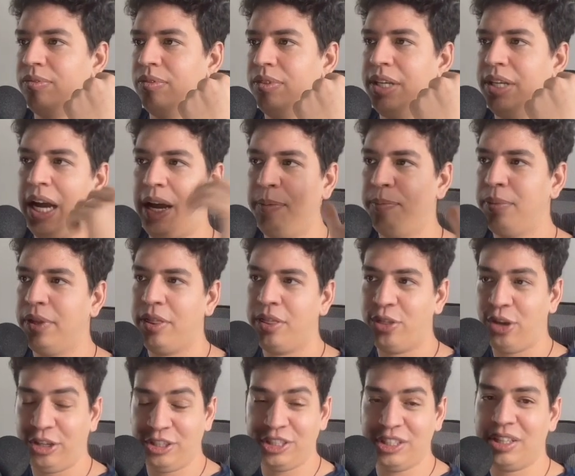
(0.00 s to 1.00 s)
Yeah, but
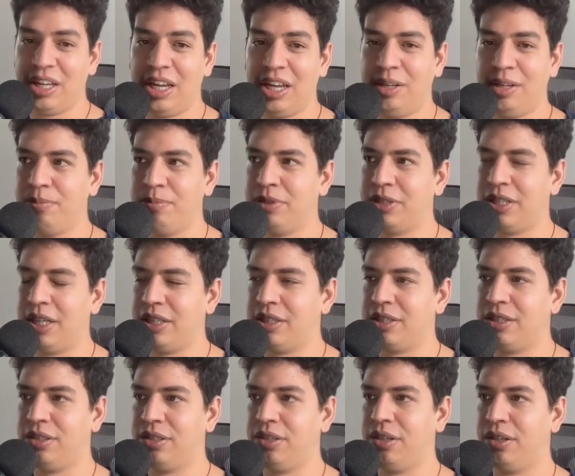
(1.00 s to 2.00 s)
there isn't any mistakes
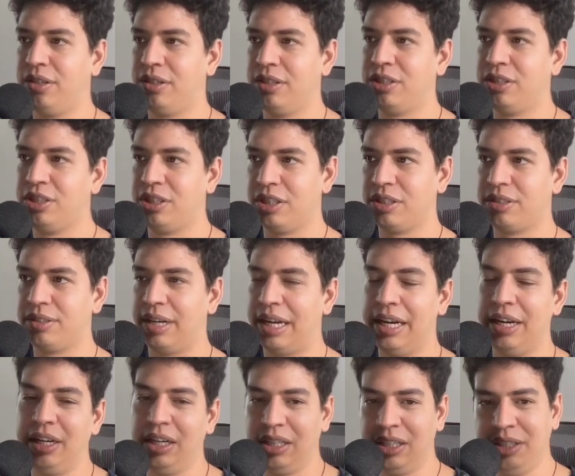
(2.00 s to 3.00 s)
in here. It's just
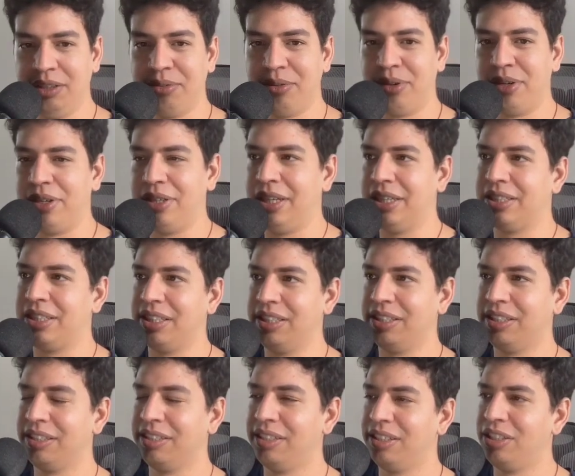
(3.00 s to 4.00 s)
ugly for
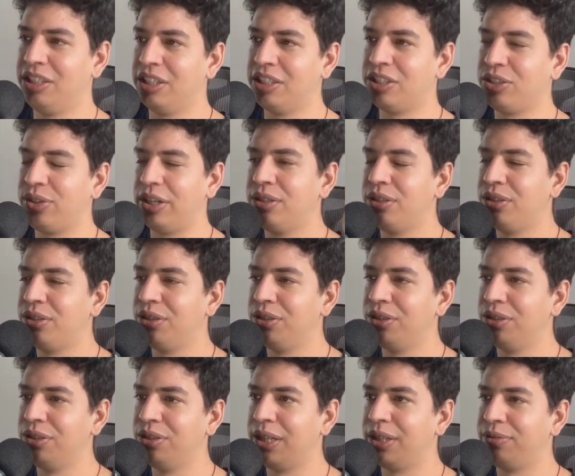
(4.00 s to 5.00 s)
ESLint. It's just trying
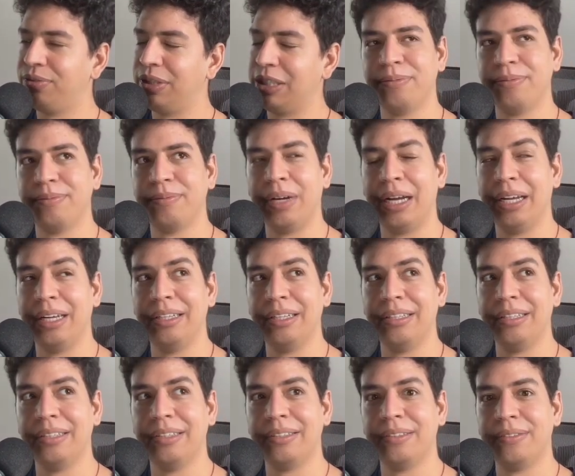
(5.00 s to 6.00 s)
to fix
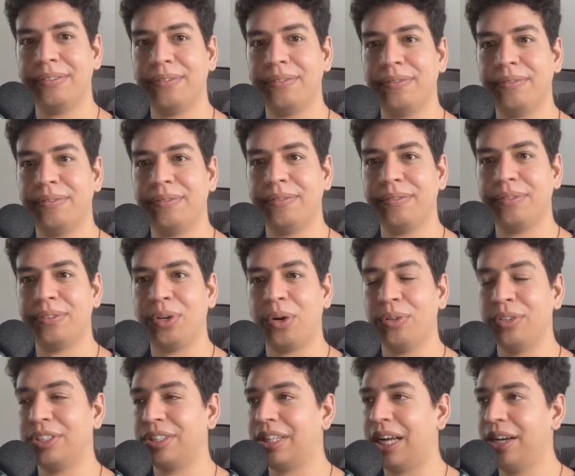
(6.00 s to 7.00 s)
my code
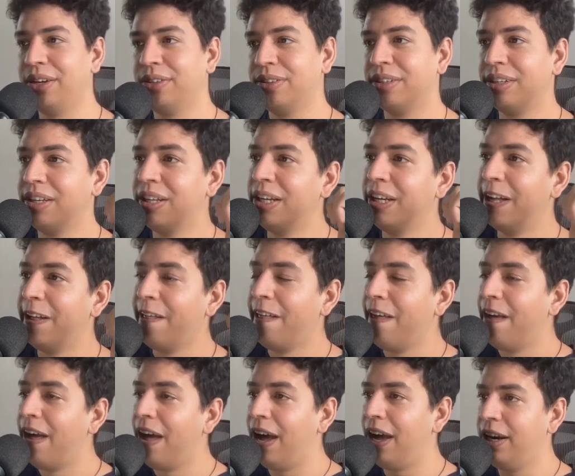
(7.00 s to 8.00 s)
style.
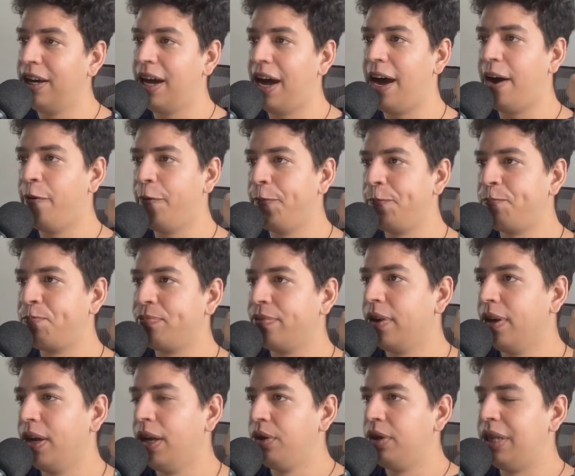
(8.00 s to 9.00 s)
Anyhow,
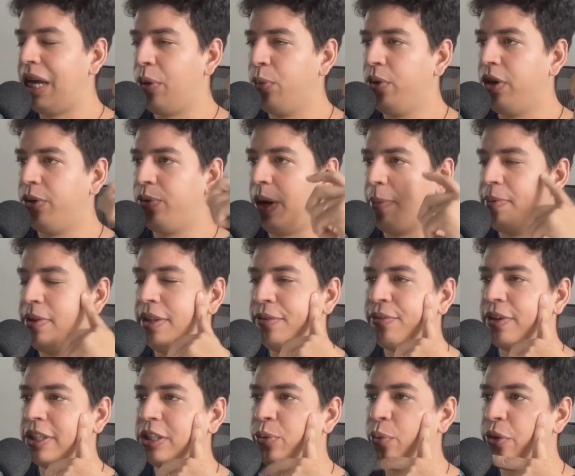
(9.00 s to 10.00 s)
now we are wrapping the
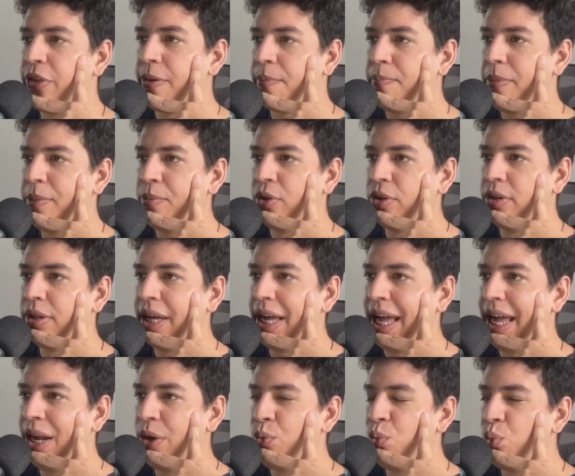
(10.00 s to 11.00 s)
function with a memo.
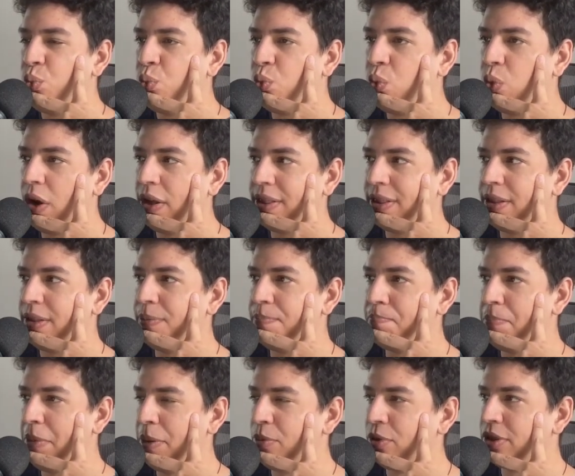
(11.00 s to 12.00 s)
And what
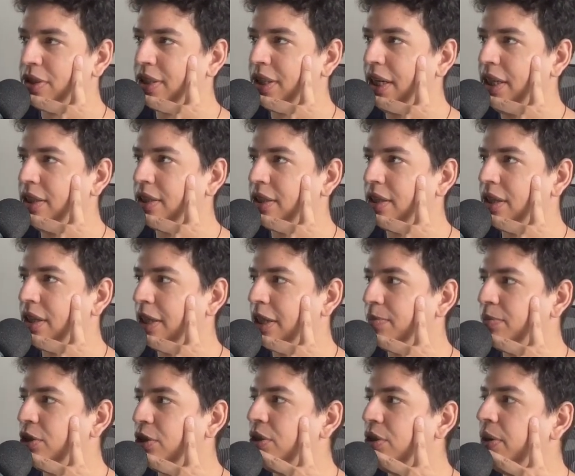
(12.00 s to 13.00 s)
memo says, let me
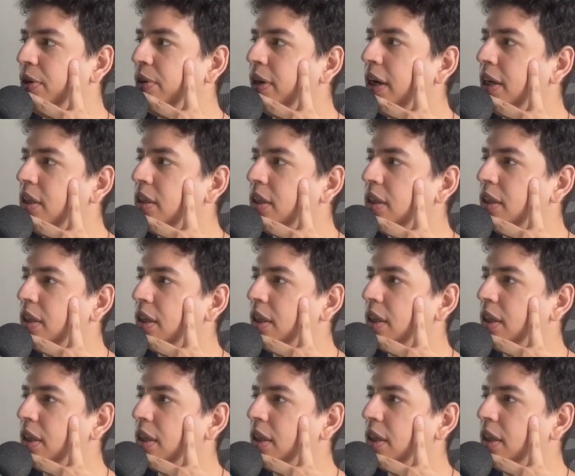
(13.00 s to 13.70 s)
show you guys.